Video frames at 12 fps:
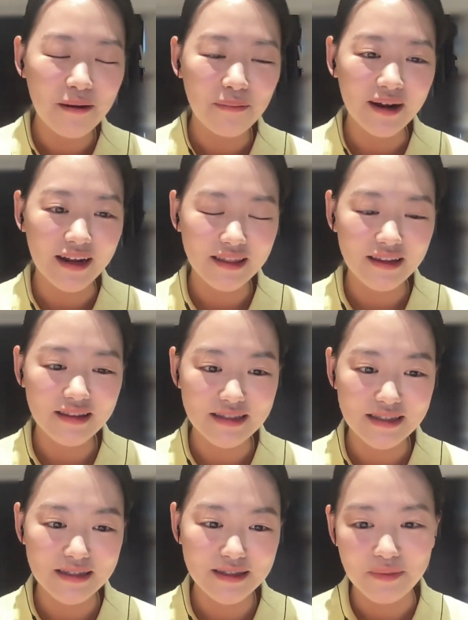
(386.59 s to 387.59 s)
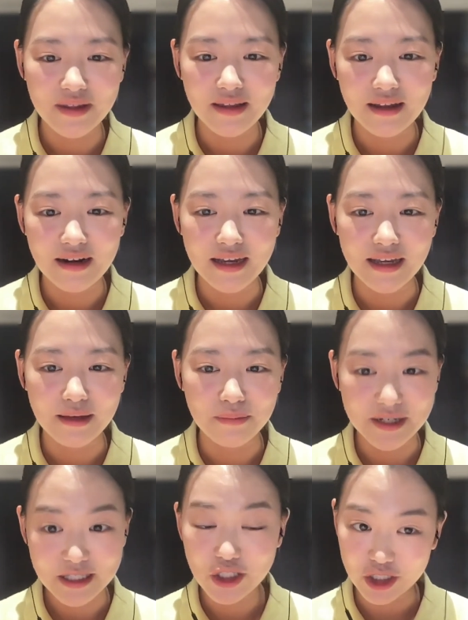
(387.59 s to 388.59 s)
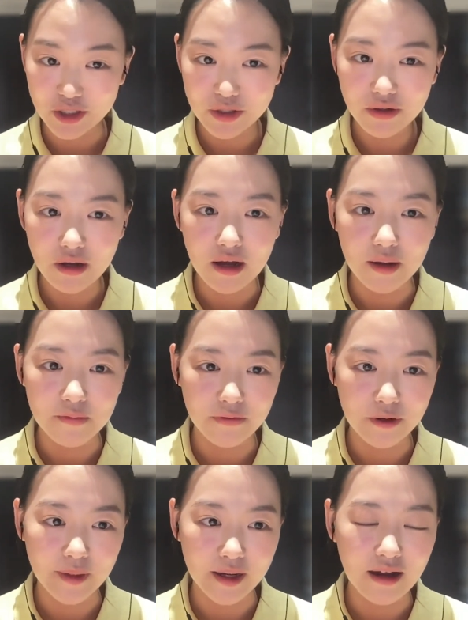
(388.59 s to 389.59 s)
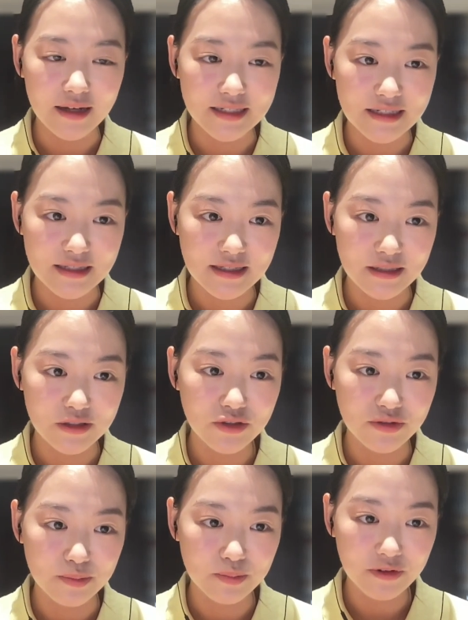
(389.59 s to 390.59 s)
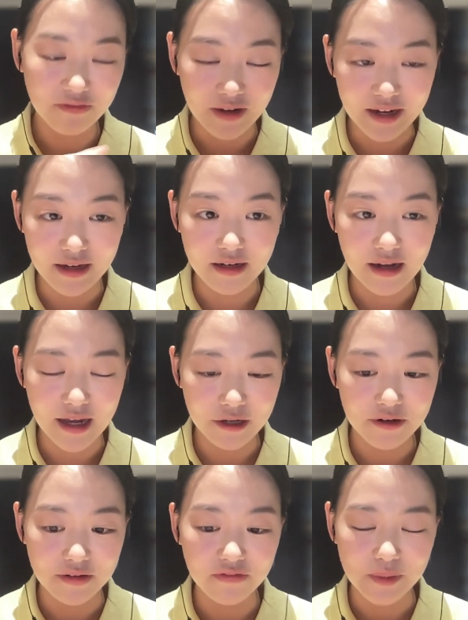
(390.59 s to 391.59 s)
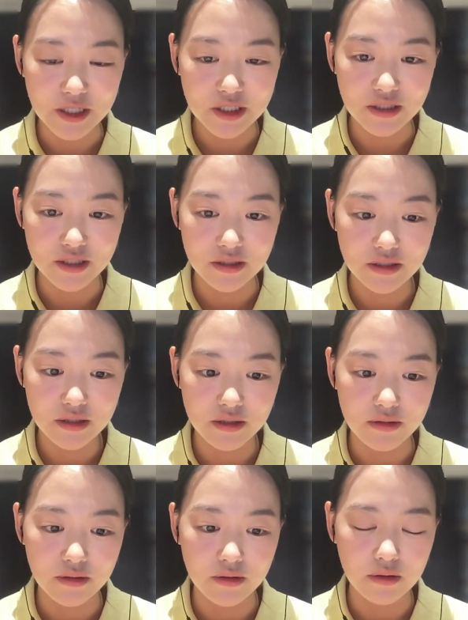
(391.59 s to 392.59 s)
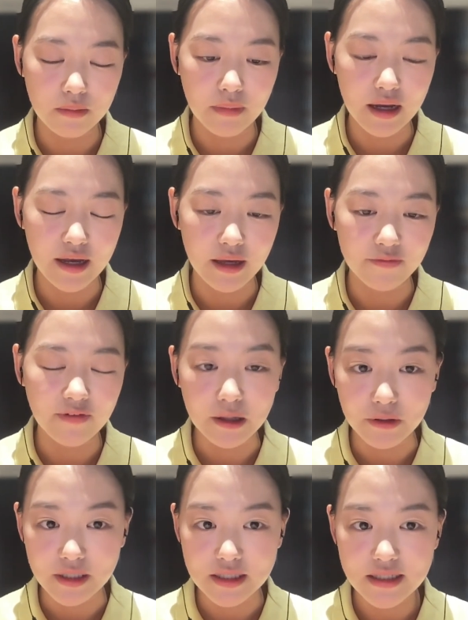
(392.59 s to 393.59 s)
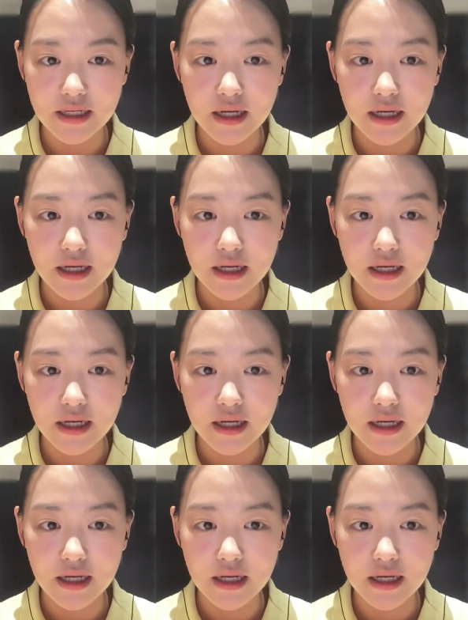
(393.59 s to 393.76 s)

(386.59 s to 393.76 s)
But I think this is something that I must do for my contents and to provide accurate information to my followers.